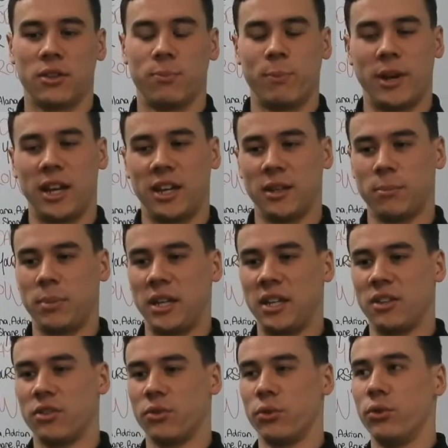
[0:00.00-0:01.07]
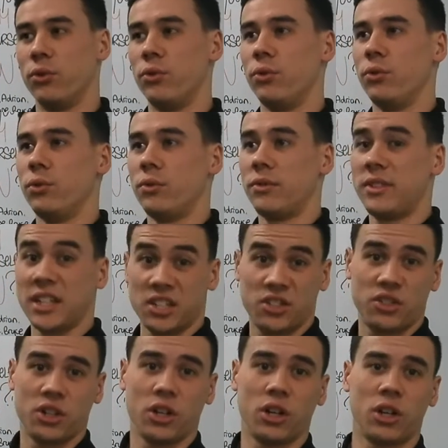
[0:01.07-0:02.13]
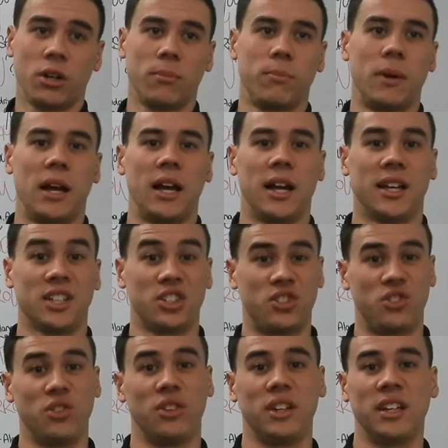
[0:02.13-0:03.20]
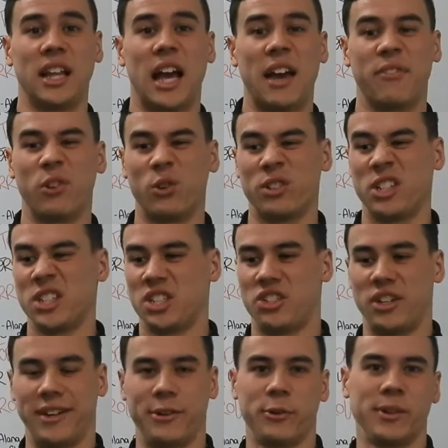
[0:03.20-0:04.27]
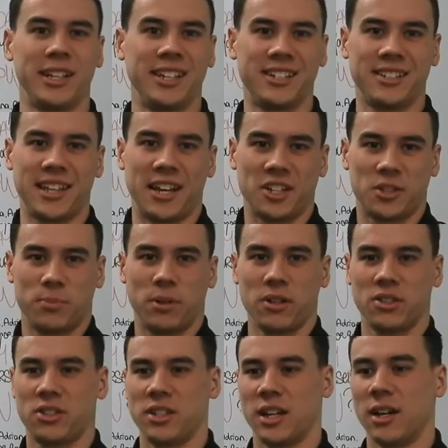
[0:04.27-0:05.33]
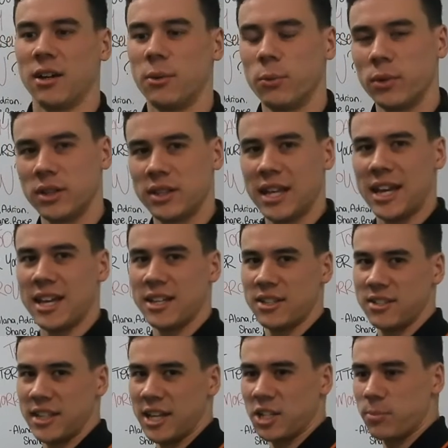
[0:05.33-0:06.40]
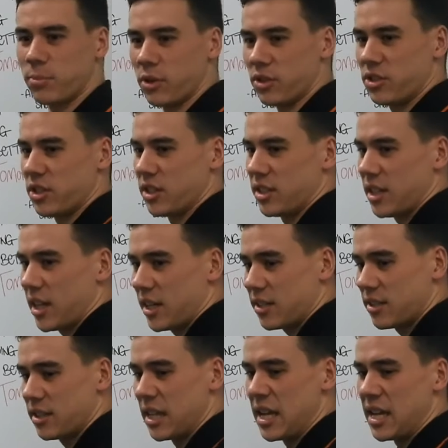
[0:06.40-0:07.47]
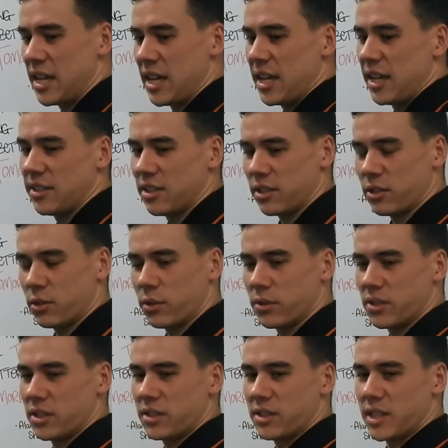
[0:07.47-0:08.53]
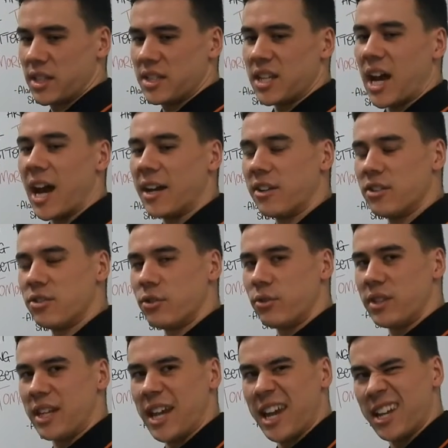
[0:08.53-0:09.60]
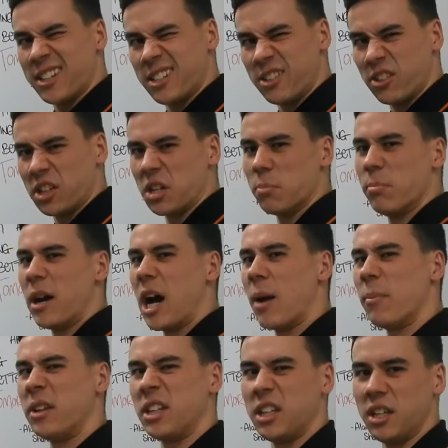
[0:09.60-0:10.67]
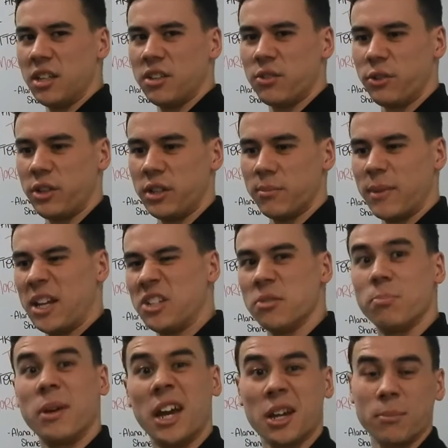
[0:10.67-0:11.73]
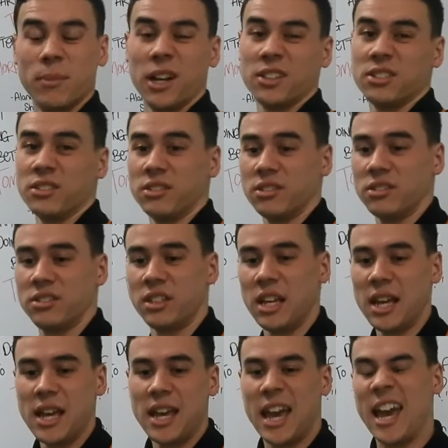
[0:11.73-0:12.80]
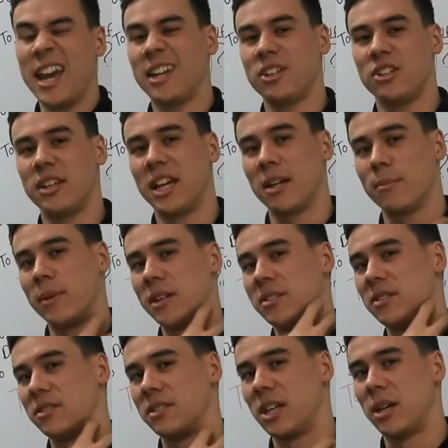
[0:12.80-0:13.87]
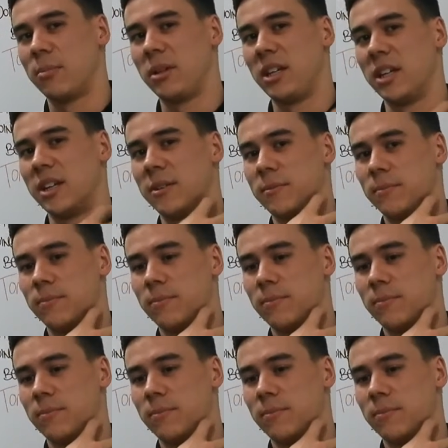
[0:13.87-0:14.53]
May it be through desk job, student life, or just generally slouch posture. What that slouch posture does is it causes a tightness through the anterior compartment here through your major pec muscles and your neck muscles up here.